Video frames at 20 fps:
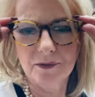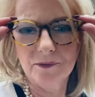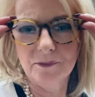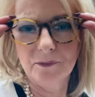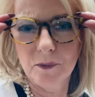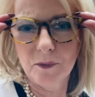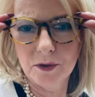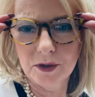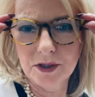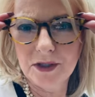
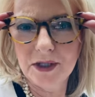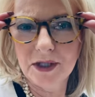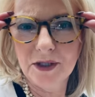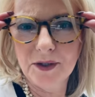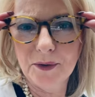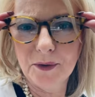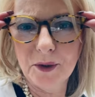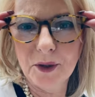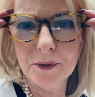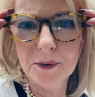What do you think
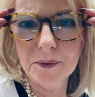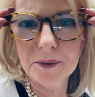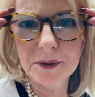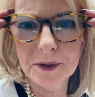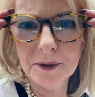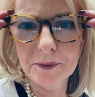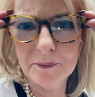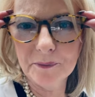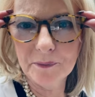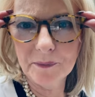of those?
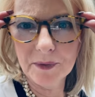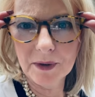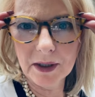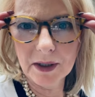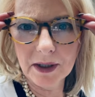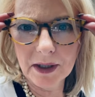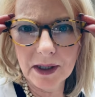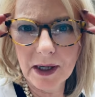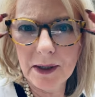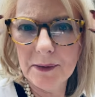
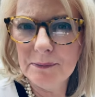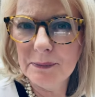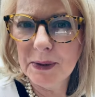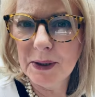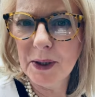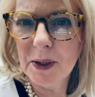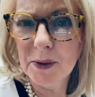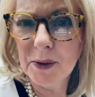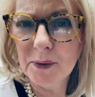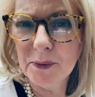Let me
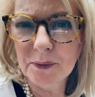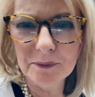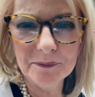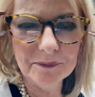know.